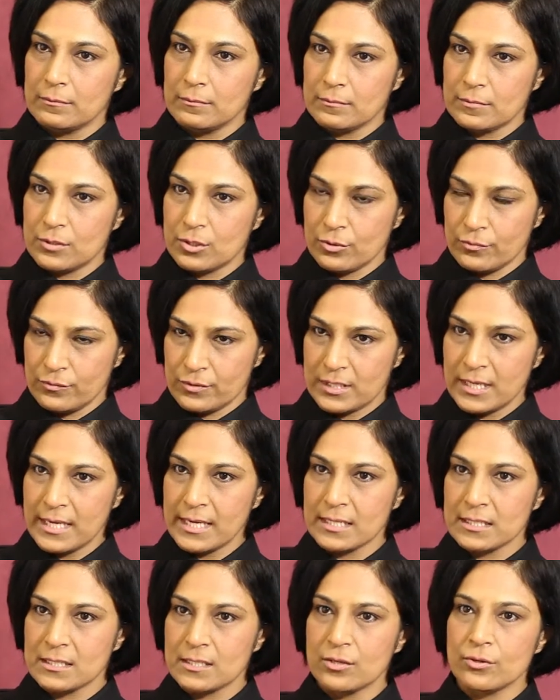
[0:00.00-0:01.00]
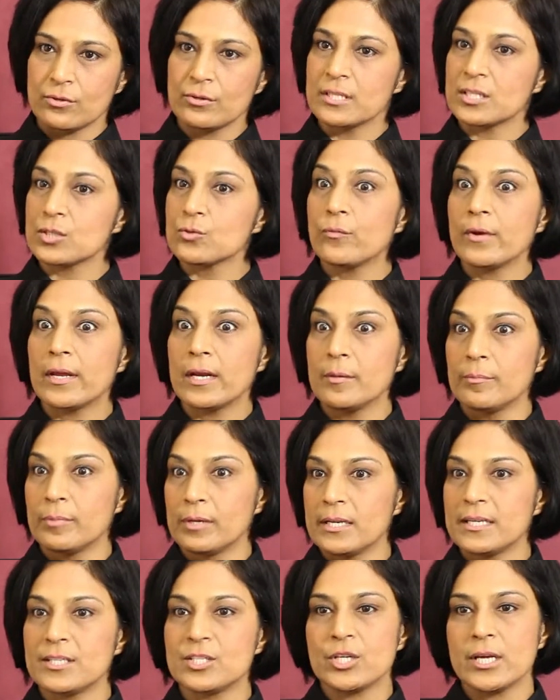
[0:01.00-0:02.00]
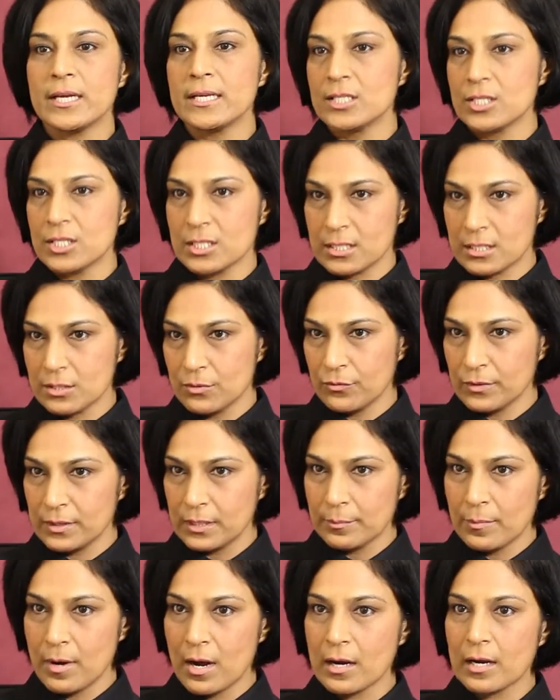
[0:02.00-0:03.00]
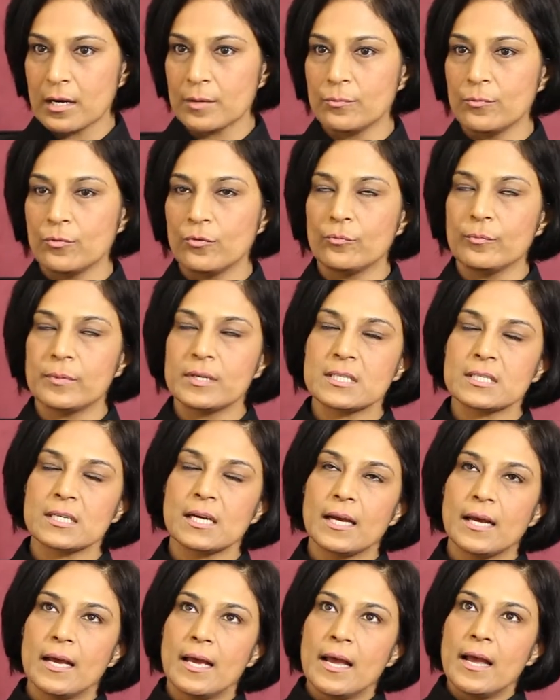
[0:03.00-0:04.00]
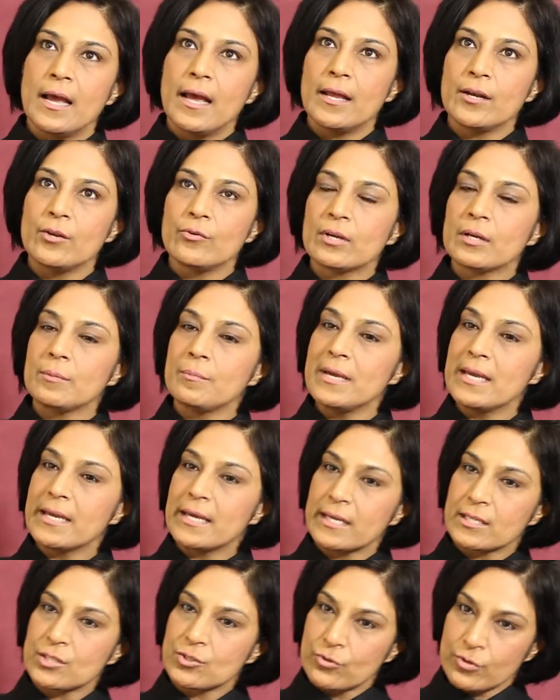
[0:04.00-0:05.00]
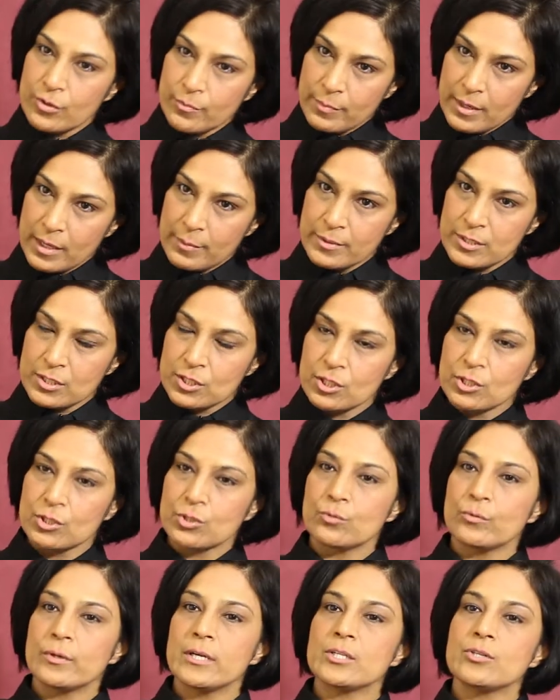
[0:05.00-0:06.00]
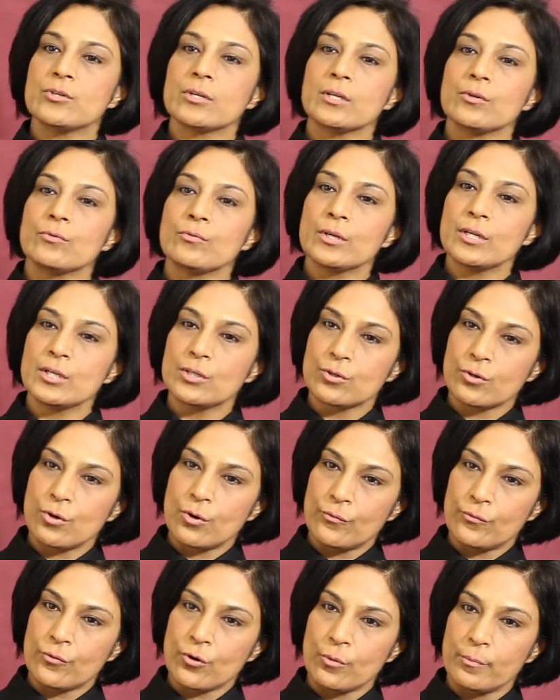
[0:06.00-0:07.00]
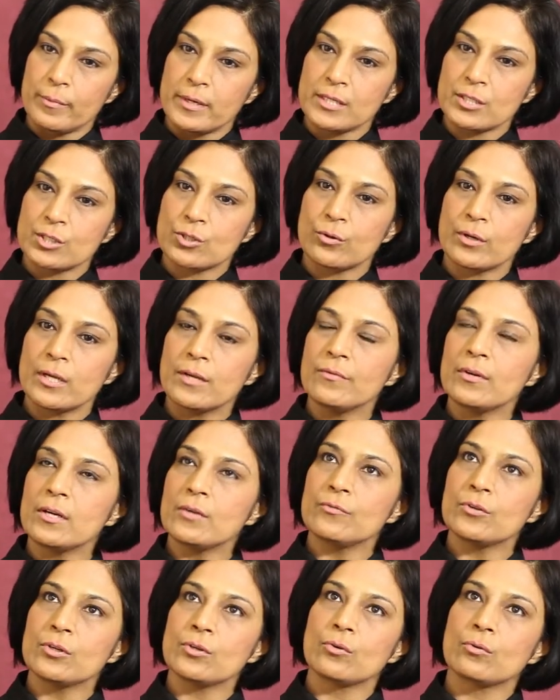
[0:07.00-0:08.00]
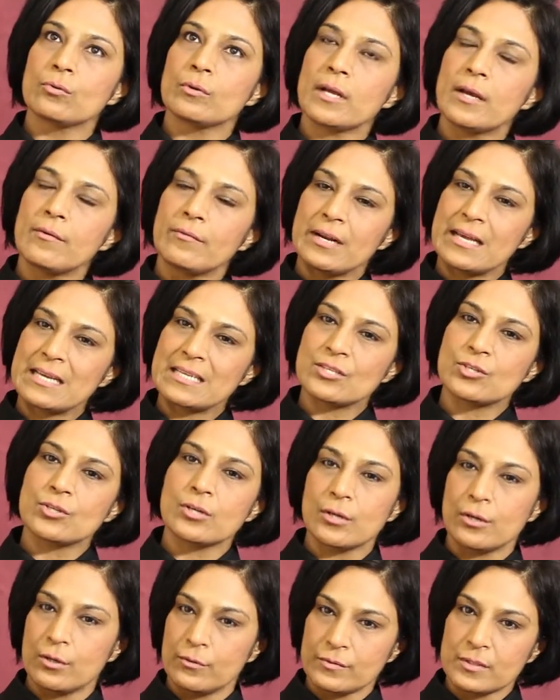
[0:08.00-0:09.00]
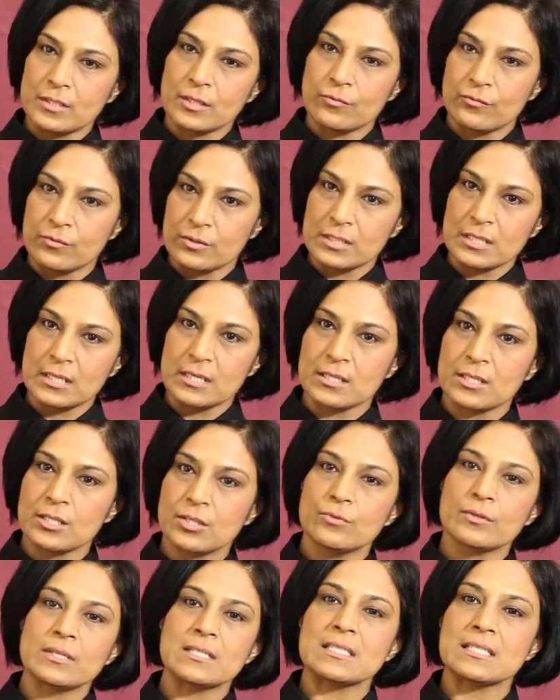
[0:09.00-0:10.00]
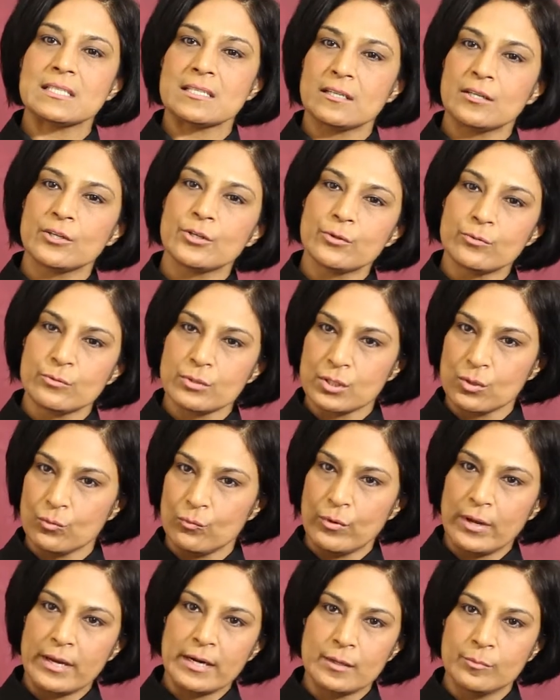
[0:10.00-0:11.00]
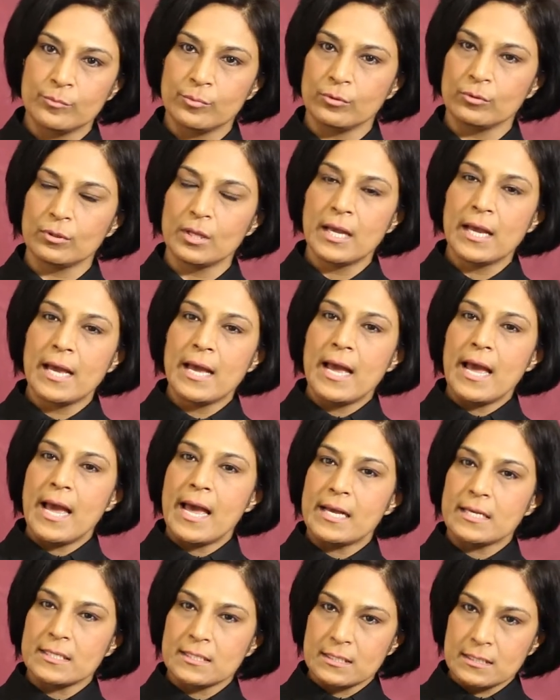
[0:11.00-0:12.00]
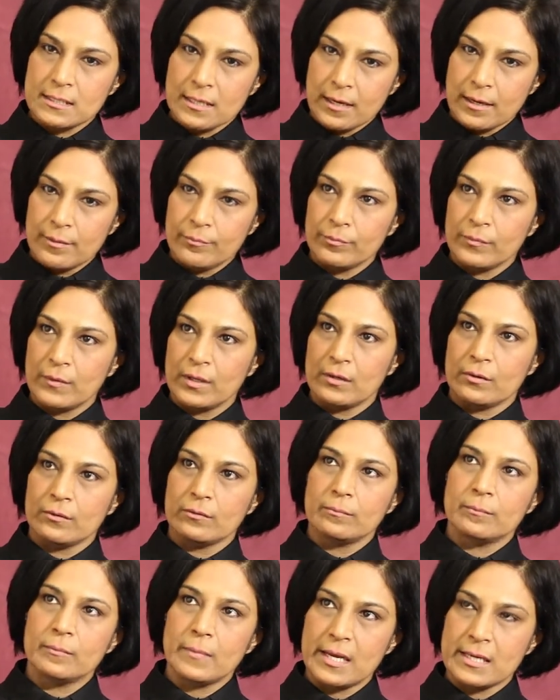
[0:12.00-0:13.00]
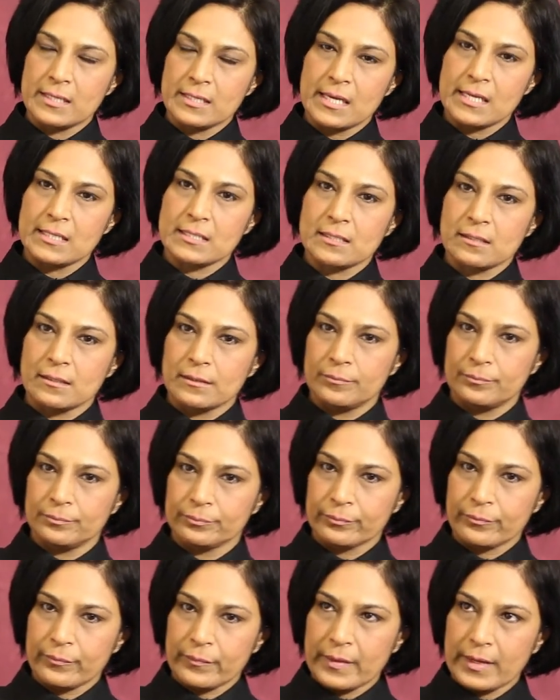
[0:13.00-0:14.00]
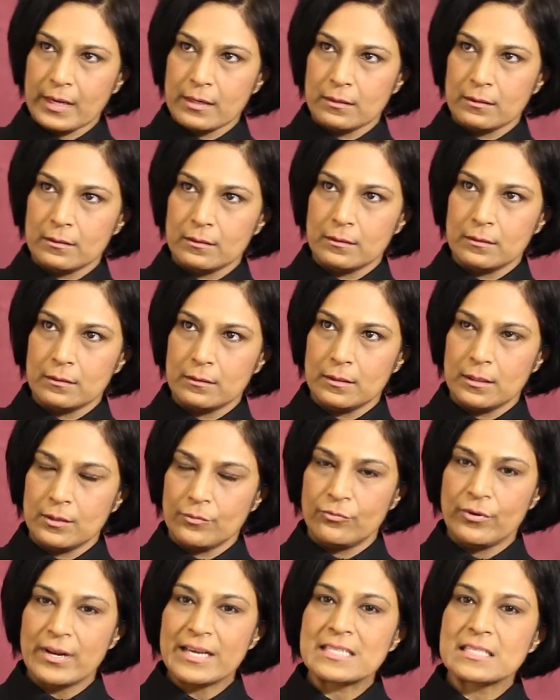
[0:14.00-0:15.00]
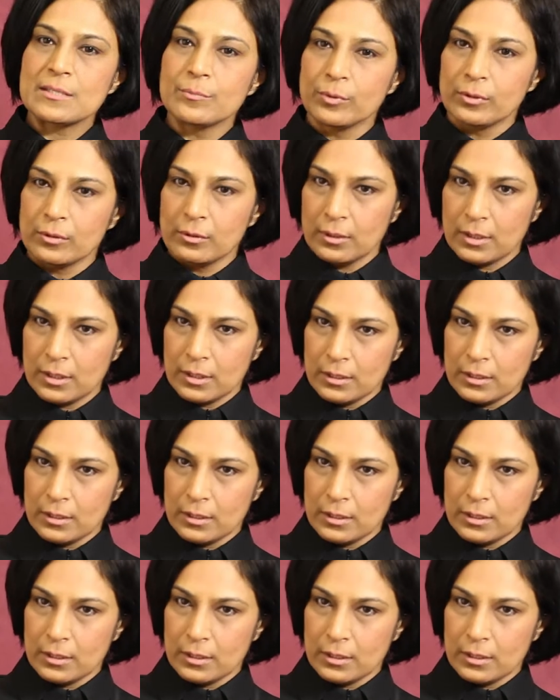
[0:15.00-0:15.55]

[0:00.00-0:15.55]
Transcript: sort of says, it's variable, it changes with the market movement. And you can make extra repayments into it, you can redraw from it. So even if you don't have an extra offset facility, you can still use the variable as, as a flexible